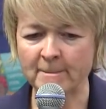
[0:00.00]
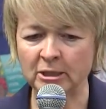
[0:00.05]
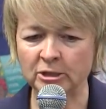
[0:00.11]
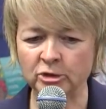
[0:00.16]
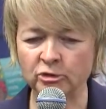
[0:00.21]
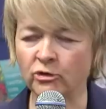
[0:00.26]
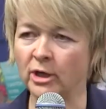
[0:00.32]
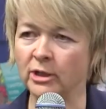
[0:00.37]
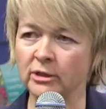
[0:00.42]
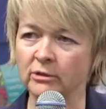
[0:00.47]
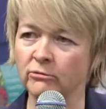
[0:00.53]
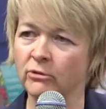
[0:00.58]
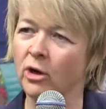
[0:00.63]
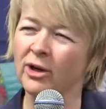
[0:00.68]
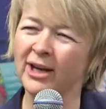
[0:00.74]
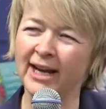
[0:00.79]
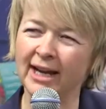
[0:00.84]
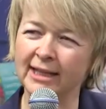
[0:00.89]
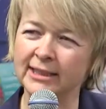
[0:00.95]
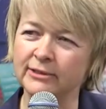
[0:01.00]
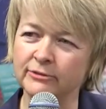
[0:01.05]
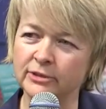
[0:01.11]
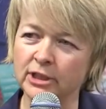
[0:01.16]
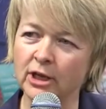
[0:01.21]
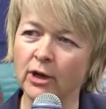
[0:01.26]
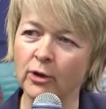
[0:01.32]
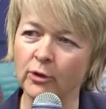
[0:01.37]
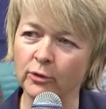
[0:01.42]
struck the wrong kind of
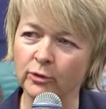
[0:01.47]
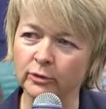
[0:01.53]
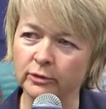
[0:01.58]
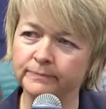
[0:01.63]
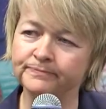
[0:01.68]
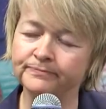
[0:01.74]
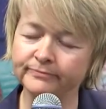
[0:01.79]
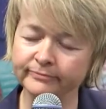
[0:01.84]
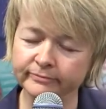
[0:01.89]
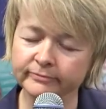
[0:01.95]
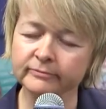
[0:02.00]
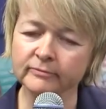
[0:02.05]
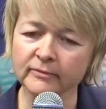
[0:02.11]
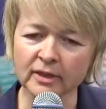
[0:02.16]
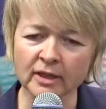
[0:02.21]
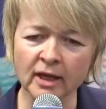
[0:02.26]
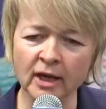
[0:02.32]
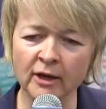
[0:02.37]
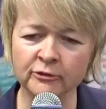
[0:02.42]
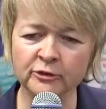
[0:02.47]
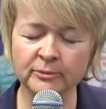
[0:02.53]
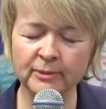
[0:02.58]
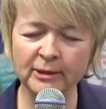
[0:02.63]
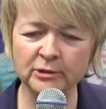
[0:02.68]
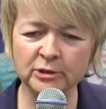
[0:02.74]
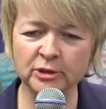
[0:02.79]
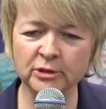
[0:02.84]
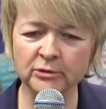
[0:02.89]
tone mm-hmm. after
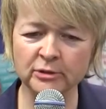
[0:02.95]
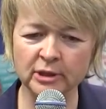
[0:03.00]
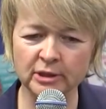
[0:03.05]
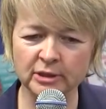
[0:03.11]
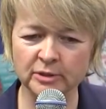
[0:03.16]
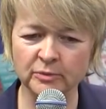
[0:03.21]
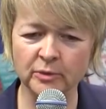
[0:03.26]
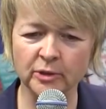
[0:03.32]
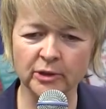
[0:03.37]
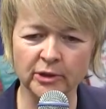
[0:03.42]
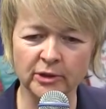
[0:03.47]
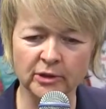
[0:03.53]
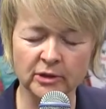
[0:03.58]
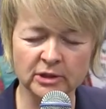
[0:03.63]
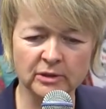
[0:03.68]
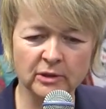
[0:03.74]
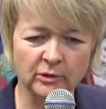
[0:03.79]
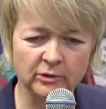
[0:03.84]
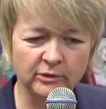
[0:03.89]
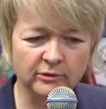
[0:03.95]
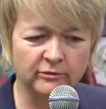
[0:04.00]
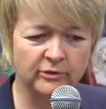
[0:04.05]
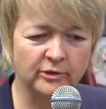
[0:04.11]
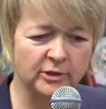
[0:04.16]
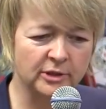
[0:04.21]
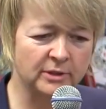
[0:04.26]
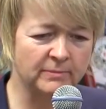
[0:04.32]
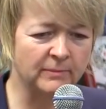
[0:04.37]
about two years' work on, th- on the
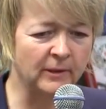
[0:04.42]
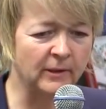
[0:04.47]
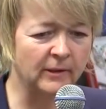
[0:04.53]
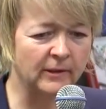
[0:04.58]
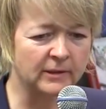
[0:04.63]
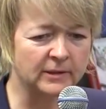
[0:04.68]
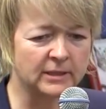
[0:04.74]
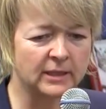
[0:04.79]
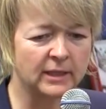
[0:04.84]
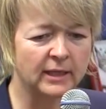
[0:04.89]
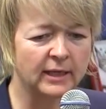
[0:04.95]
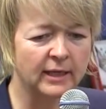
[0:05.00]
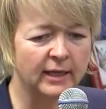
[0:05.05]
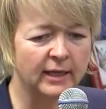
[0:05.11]
first part.